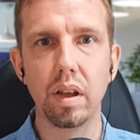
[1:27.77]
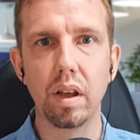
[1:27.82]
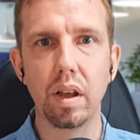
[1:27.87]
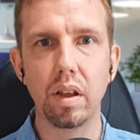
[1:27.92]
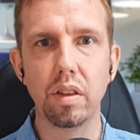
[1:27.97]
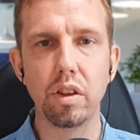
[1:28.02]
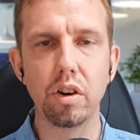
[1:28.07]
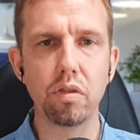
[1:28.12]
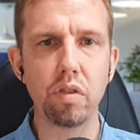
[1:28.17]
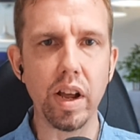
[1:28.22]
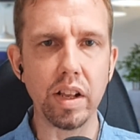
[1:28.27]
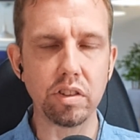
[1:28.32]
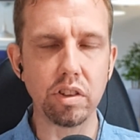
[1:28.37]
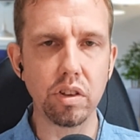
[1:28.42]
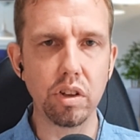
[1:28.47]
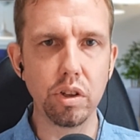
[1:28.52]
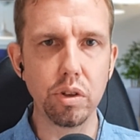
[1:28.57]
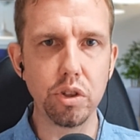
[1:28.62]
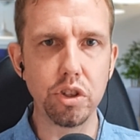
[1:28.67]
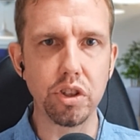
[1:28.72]
The
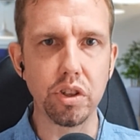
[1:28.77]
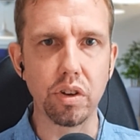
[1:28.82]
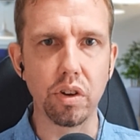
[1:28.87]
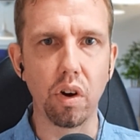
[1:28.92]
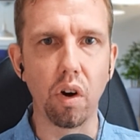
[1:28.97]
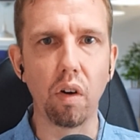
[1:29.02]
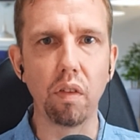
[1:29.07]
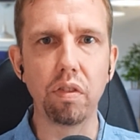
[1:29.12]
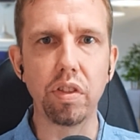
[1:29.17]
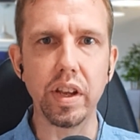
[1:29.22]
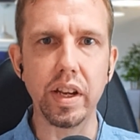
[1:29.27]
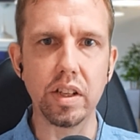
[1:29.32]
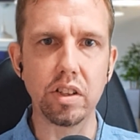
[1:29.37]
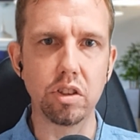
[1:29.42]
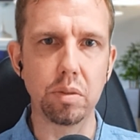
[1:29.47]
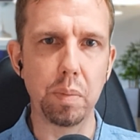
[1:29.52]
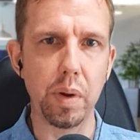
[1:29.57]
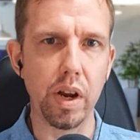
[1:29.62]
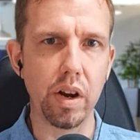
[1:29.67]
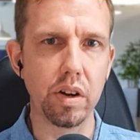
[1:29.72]
resolution of the
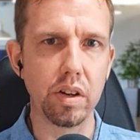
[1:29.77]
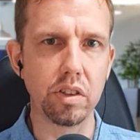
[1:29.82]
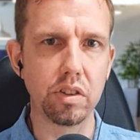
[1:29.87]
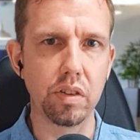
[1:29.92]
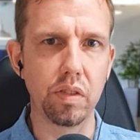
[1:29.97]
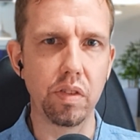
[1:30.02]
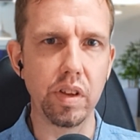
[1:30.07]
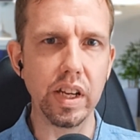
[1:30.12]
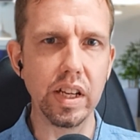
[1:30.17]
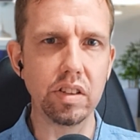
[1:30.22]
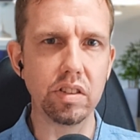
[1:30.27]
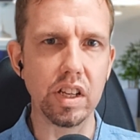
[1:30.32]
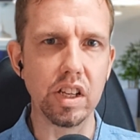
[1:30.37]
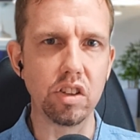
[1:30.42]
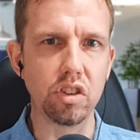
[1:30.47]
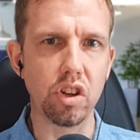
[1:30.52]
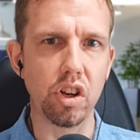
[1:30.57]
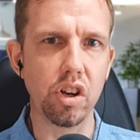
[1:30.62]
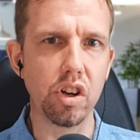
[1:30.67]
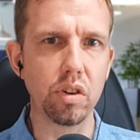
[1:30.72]
experience of these
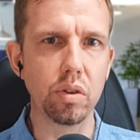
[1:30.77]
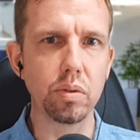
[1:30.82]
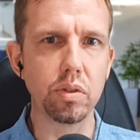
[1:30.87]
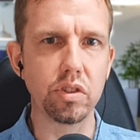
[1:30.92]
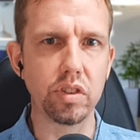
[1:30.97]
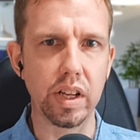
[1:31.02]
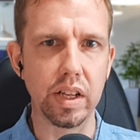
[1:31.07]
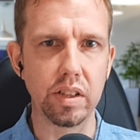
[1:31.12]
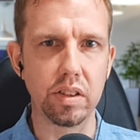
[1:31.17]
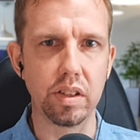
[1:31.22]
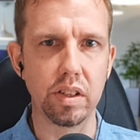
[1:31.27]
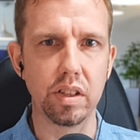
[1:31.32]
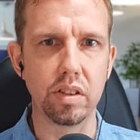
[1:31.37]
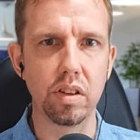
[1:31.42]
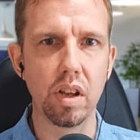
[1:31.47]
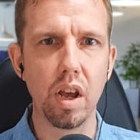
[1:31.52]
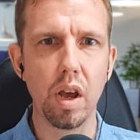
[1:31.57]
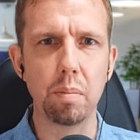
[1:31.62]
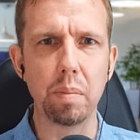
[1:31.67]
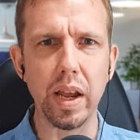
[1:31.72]
internal senses
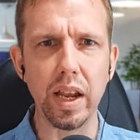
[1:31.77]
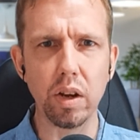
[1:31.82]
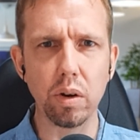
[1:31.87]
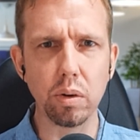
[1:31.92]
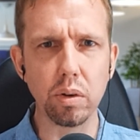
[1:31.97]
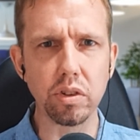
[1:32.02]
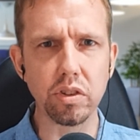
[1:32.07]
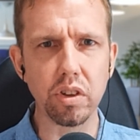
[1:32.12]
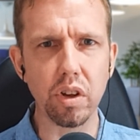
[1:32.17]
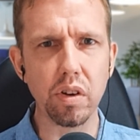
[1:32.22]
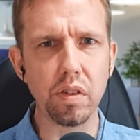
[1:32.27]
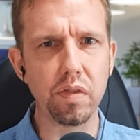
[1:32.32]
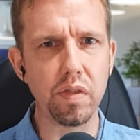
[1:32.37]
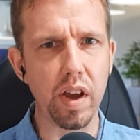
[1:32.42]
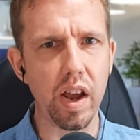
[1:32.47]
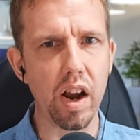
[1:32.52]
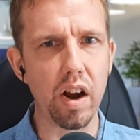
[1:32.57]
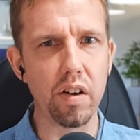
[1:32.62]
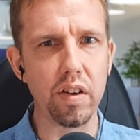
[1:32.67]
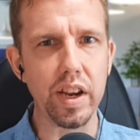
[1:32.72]
may also
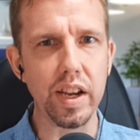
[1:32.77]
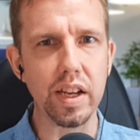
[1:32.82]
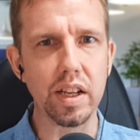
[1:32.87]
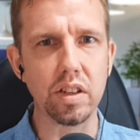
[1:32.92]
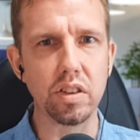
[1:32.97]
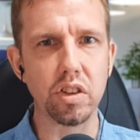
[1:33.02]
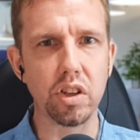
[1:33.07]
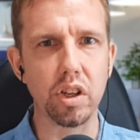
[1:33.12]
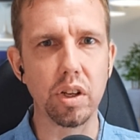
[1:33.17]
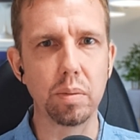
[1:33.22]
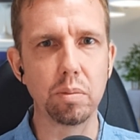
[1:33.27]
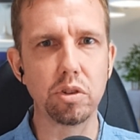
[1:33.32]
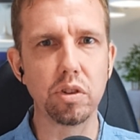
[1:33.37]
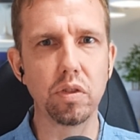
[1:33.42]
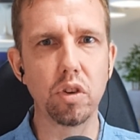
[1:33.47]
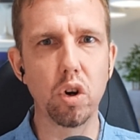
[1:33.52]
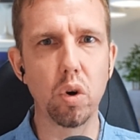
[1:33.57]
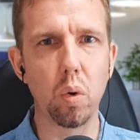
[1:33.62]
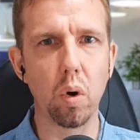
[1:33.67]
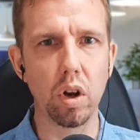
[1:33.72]
vary in terms of
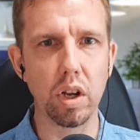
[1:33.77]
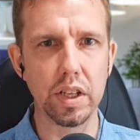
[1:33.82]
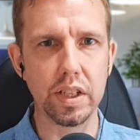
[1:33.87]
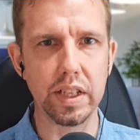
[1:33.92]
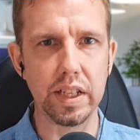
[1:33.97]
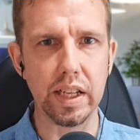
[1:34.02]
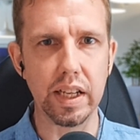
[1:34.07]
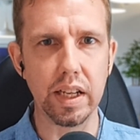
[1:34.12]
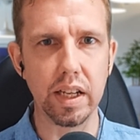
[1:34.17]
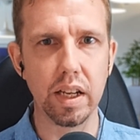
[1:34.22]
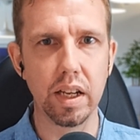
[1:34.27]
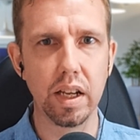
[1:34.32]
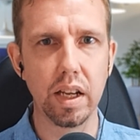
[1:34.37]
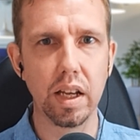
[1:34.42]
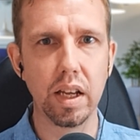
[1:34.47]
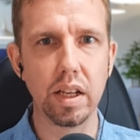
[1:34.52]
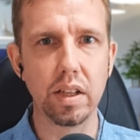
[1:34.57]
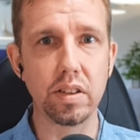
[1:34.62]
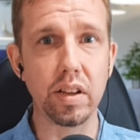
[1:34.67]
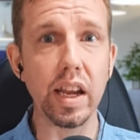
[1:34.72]
quality.
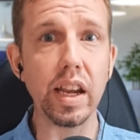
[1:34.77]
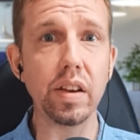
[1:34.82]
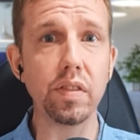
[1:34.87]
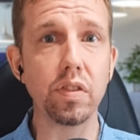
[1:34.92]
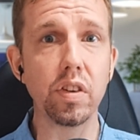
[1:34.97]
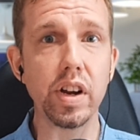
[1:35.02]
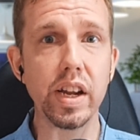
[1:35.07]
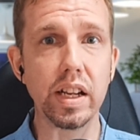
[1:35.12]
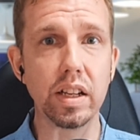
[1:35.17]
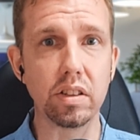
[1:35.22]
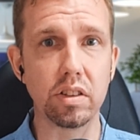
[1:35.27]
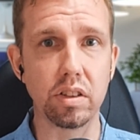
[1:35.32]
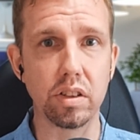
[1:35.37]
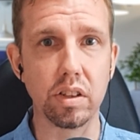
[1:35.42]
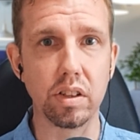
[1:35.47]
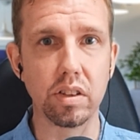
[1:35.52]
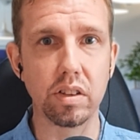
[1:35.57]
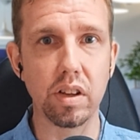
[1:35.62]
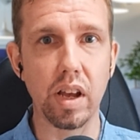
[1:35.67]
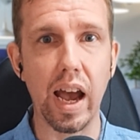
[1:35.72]
Take, for
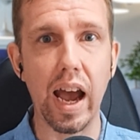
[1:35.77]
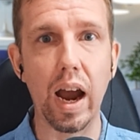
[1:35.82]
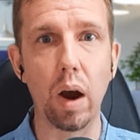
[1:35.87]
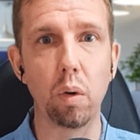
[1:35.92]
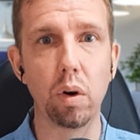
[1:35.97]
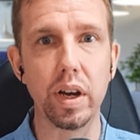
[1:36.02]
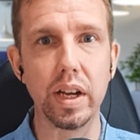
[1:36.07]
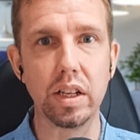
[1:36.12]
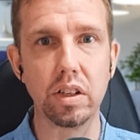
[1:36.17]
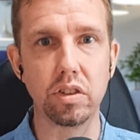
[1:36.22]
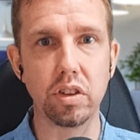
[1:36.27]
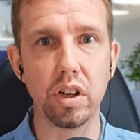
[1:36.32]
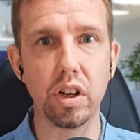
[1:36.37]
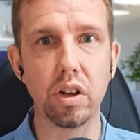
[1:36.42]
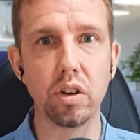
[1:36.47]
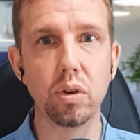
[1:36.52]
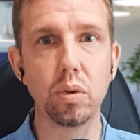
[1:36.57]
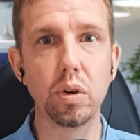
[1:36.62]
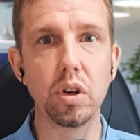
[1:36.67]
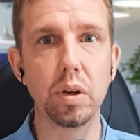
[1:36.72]
instance, our
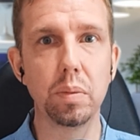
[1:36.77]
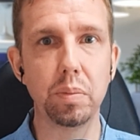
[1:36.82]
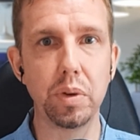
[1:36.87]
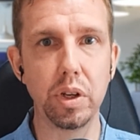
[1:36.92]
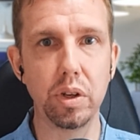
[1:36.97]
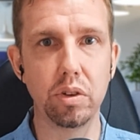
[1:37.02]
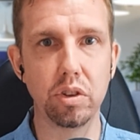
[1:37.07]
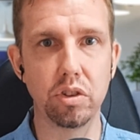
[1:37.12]
internal computer